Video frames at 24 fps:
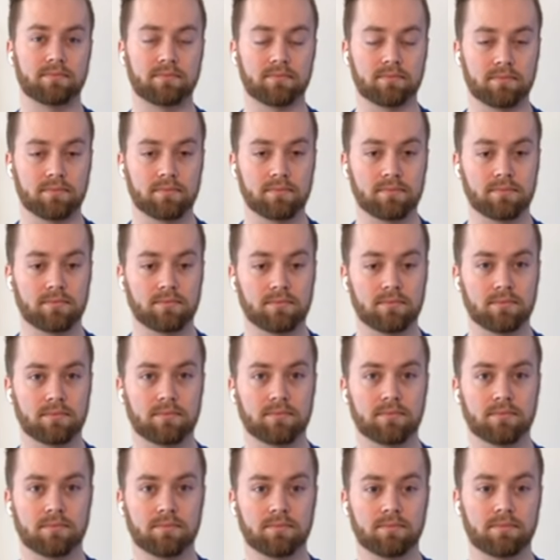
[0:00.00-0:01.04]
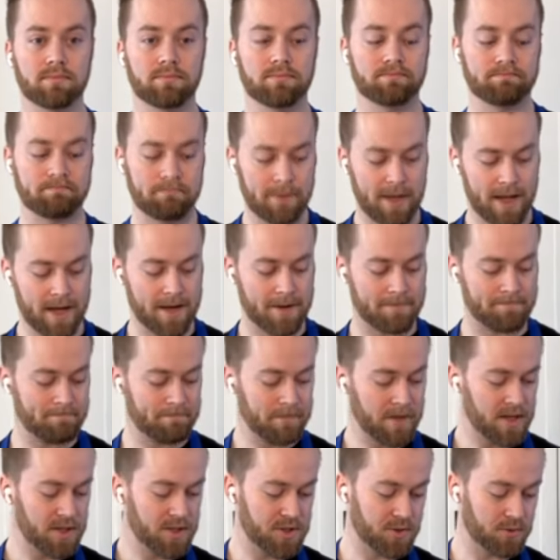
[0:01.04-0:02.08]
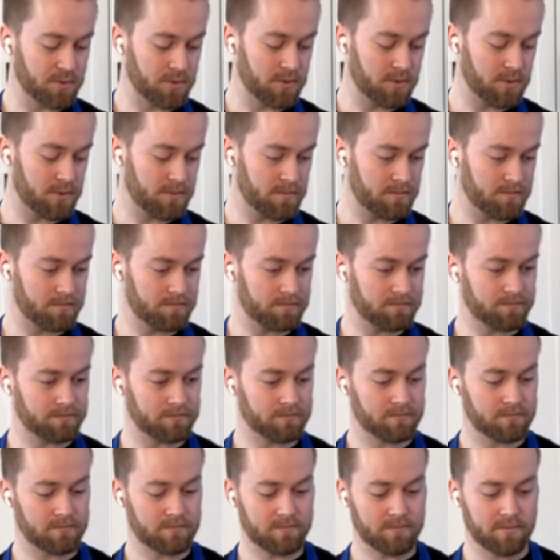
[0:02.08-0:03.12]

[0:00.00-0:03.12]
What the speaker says: Nice. Yeah. Alrighty, let's get into this.